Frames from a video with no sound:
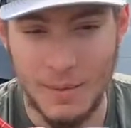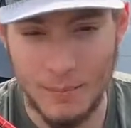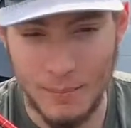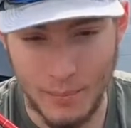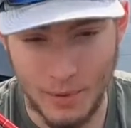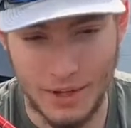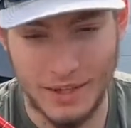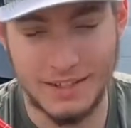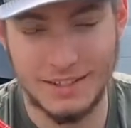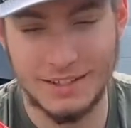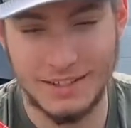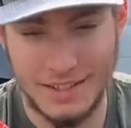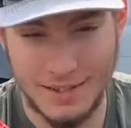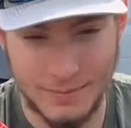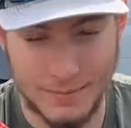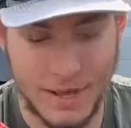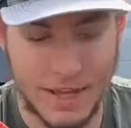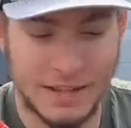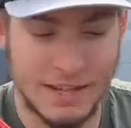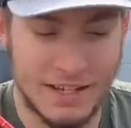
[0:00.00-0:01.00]
but
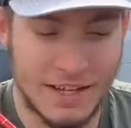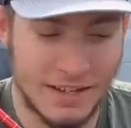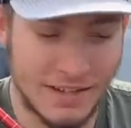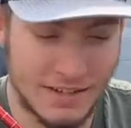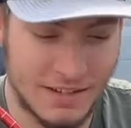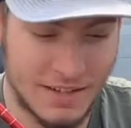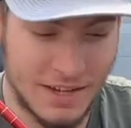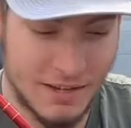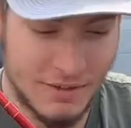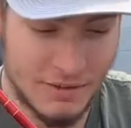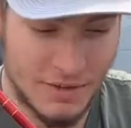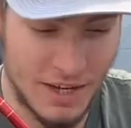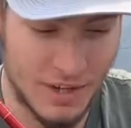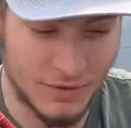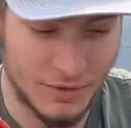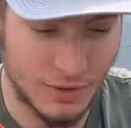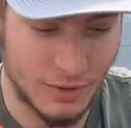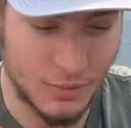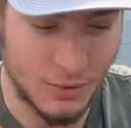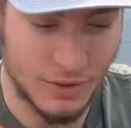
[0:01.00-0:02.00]
at the end of the day, you
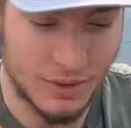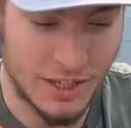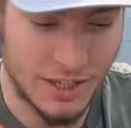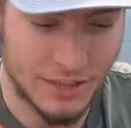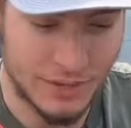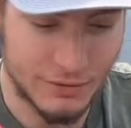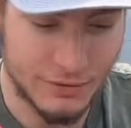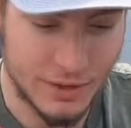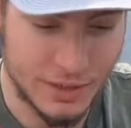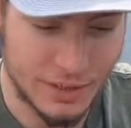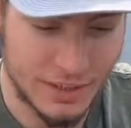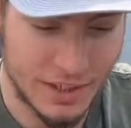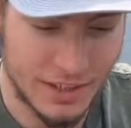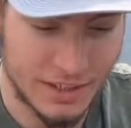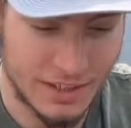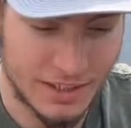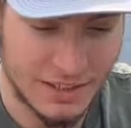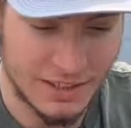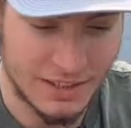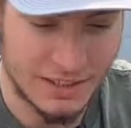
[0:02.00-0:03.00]
definitely will catch a fish
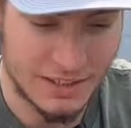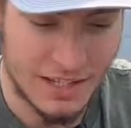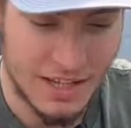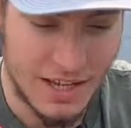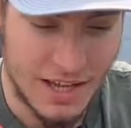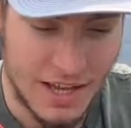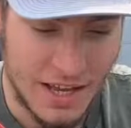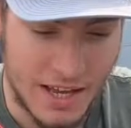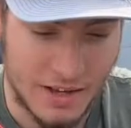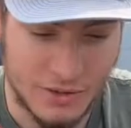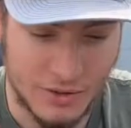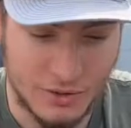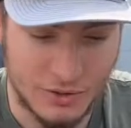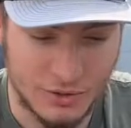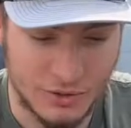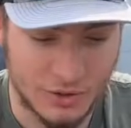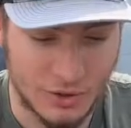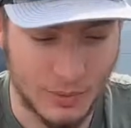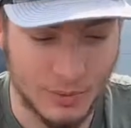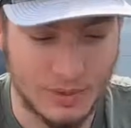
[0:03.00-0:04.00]
on this. And you can
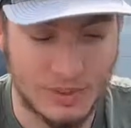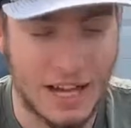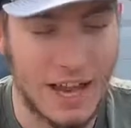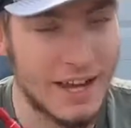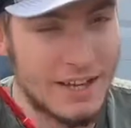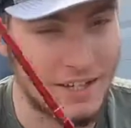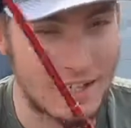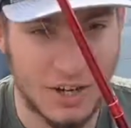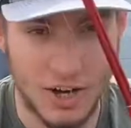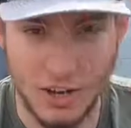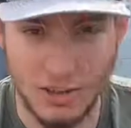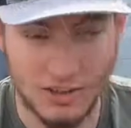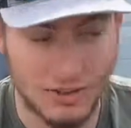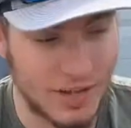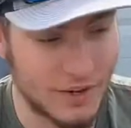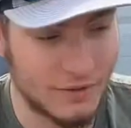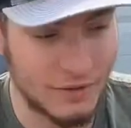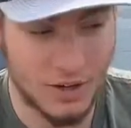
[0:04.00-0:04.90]
use almost any color. I've